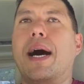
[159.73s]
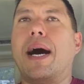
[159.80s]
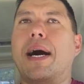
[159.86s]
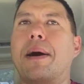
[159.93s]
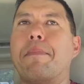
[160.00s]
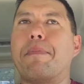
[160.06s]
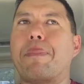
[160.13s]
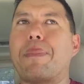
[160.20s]

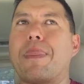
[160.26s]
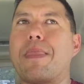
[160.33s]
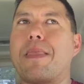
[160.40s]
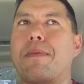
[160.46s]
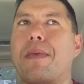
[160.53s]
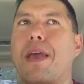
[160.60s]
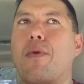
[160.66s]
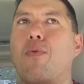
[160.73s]
Um,
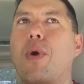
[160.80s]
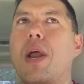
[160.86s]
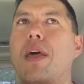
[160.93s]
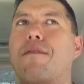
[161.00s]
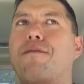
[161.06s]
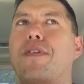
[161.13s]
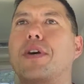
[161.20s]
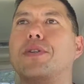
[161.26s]
it
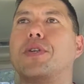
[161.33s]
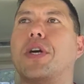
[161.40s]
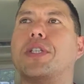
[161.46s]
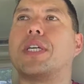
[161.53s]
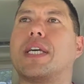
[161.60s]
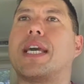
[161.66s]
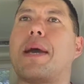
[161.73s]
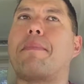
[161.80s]
really feels good
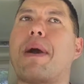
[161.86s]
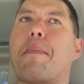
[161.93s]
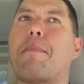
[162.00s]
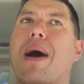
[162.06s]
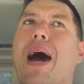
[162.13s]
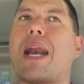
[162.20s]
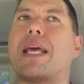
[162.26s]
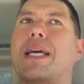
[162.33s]
to get my
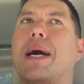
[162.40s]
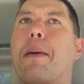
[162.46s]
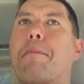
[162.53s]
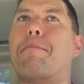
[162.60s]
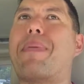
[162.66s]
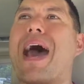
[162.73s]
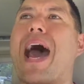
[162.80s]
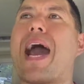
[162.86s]
body uh,
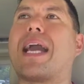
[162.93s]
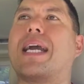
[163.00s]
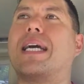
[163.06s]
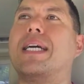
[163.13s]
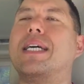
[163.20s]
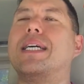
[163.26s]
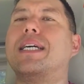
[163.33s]
back